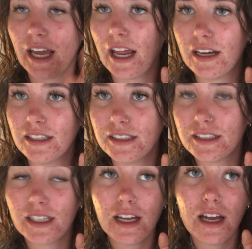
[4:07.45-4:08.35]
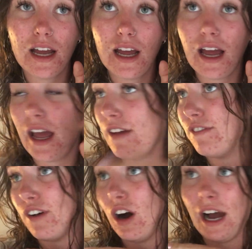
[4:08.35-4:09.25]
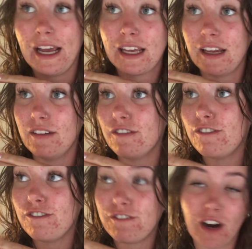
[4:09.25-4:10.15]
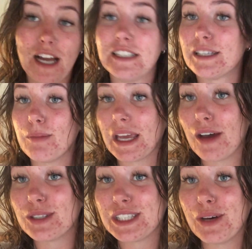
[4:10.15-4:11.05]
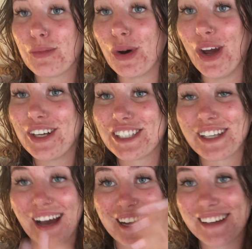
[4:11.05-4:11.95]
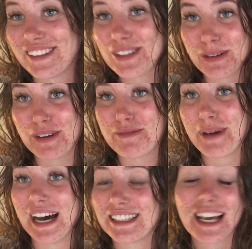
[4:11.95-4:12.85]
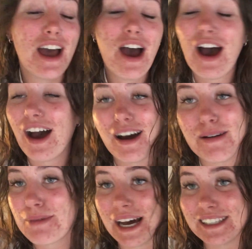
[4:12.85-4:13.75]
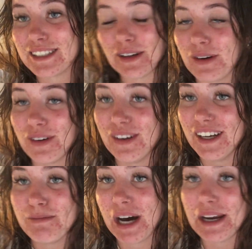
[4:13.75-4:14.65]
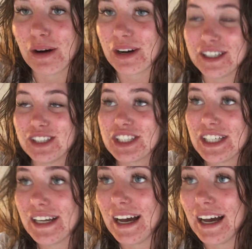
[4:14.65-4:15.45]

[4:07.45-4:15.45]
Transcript: And if I can find something else that works, I can sort of pass pass on my knowledge.